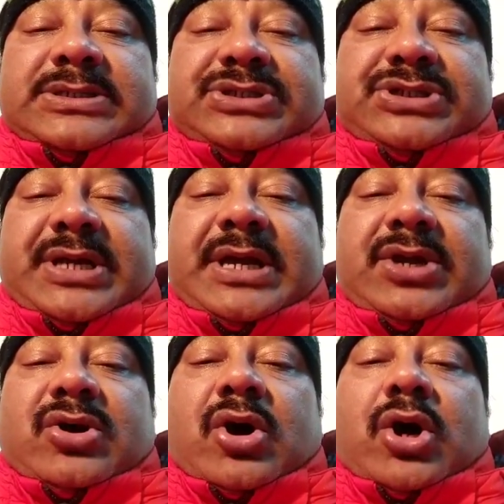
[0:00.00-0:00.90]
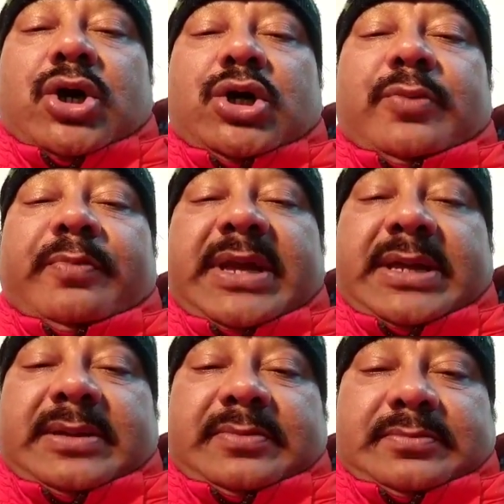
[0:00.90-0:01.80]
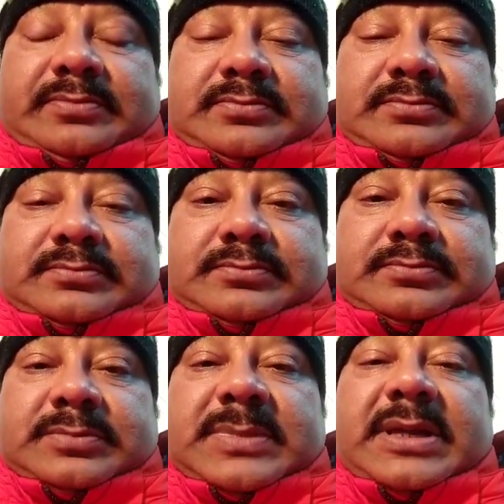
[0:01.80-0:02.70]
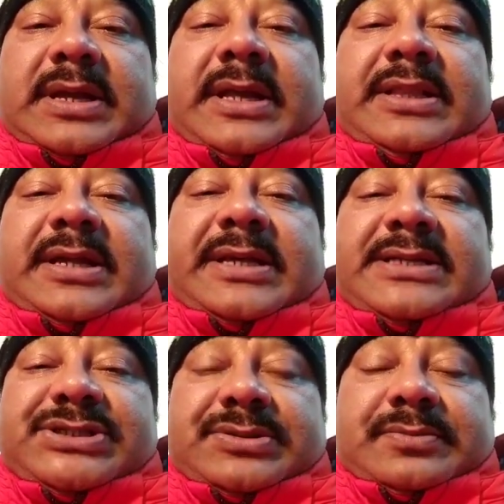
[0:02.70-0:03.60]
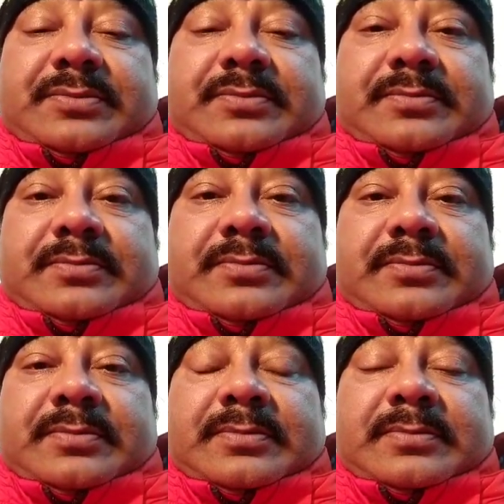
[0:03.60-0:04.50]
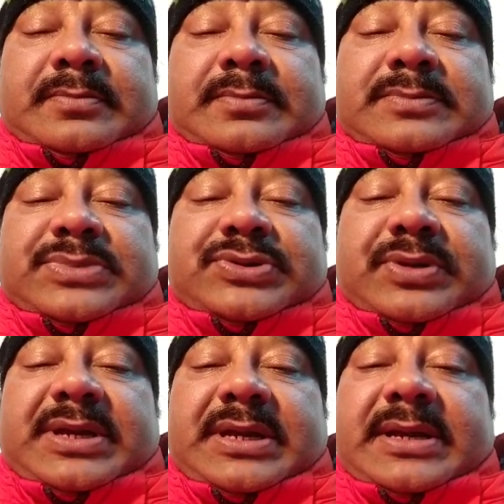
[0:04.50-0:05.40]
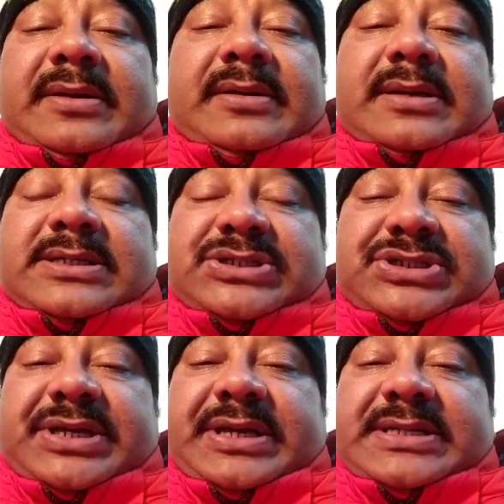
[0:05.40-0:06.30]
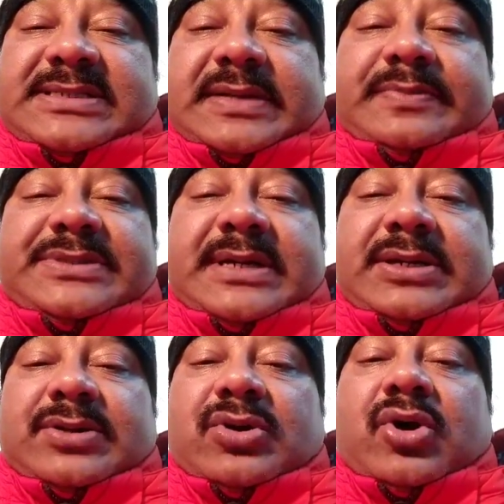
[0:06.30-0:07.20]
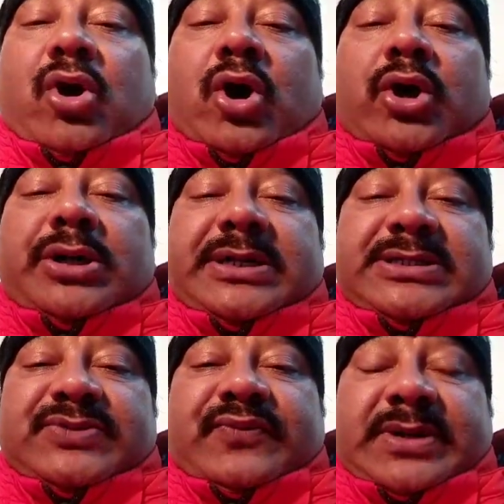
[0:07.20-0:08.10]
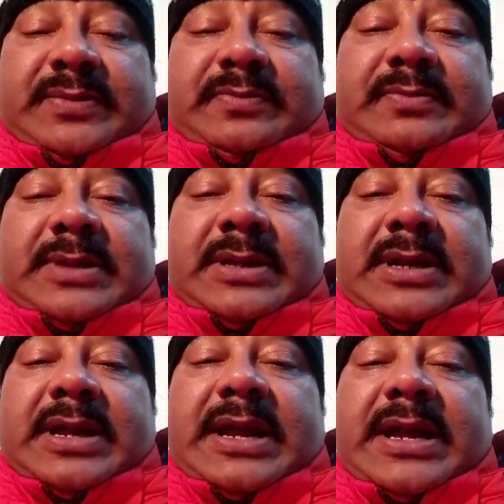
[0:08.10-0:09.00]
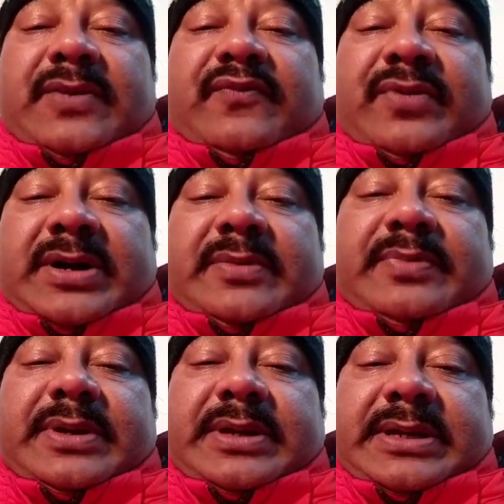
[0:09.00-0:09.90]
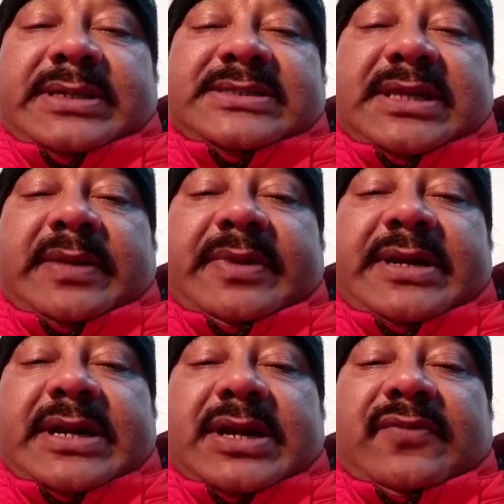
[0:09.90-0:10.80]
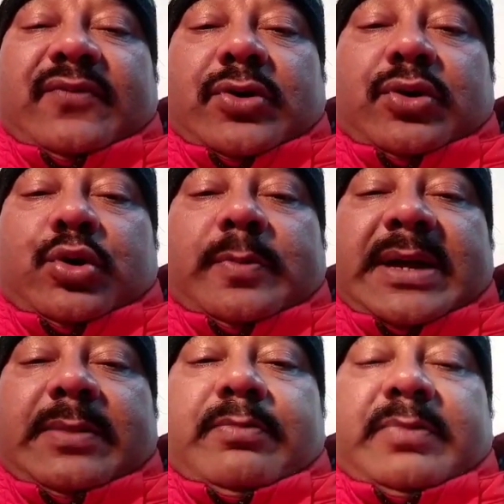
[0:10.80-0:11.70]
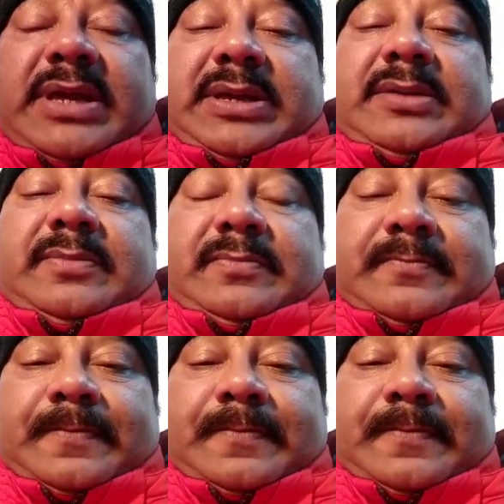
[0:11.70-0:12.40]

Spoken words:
She called me in the kitchen. So here she is subject, called is verb, and verb is immediately followed by me.